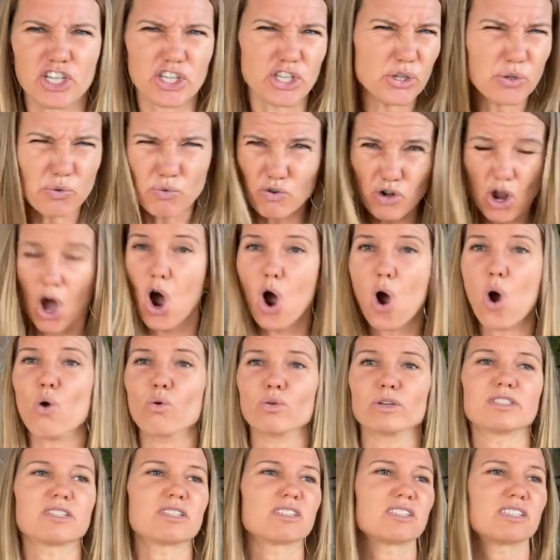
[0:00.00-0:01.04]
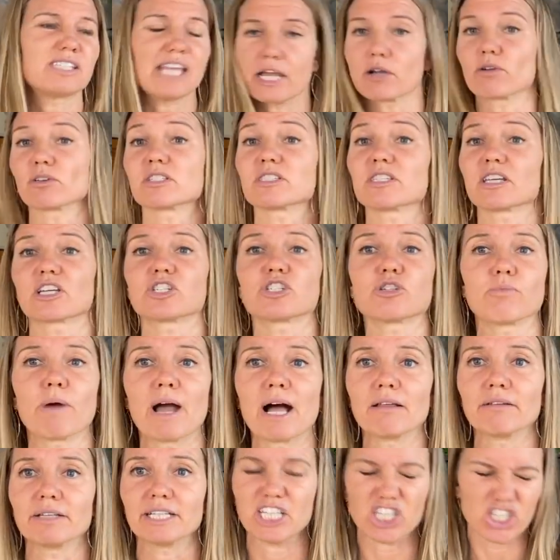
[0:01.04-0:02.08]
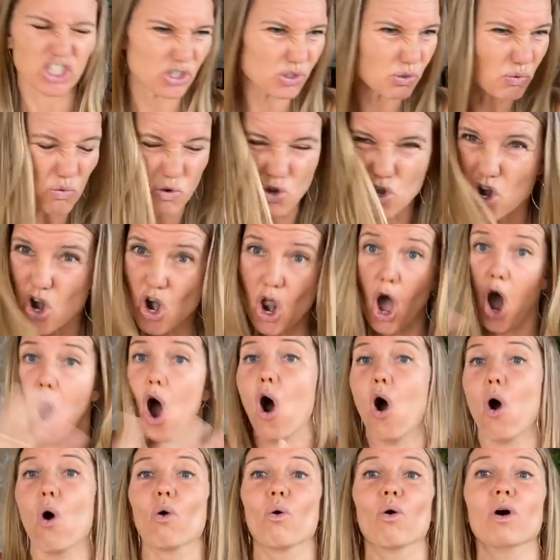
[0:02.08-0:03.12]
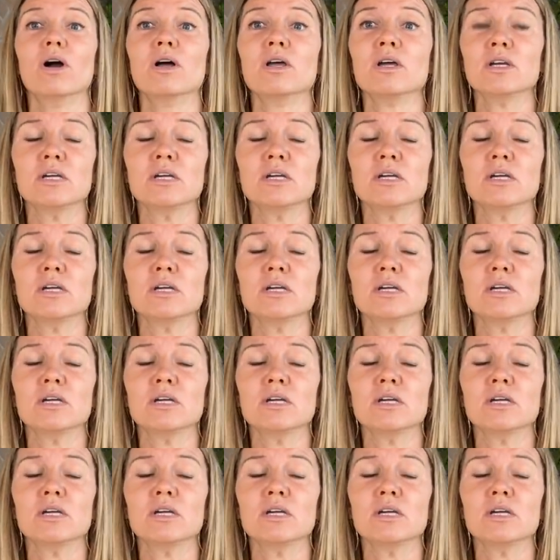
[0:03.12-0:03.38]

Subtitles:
You know sacred sexuality. You know